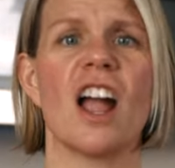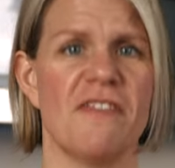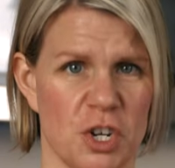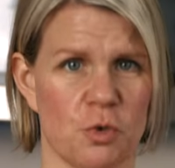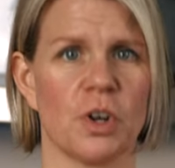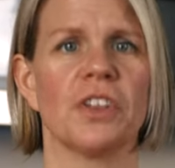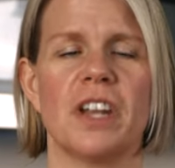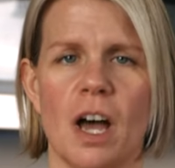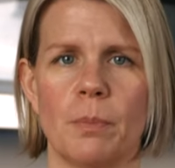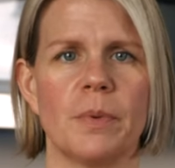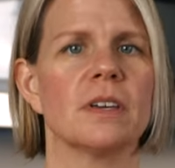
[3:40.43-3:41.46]
and then grill it
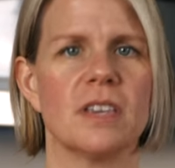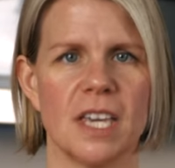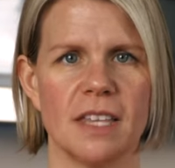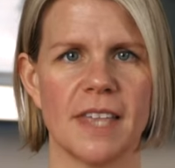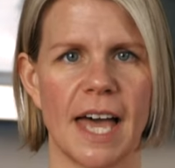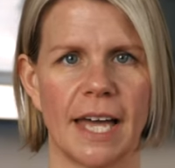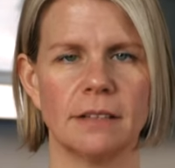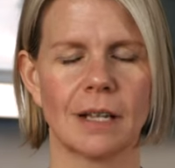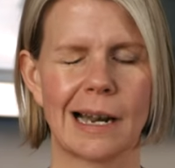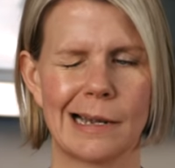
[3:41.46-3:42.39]
up. Eat that.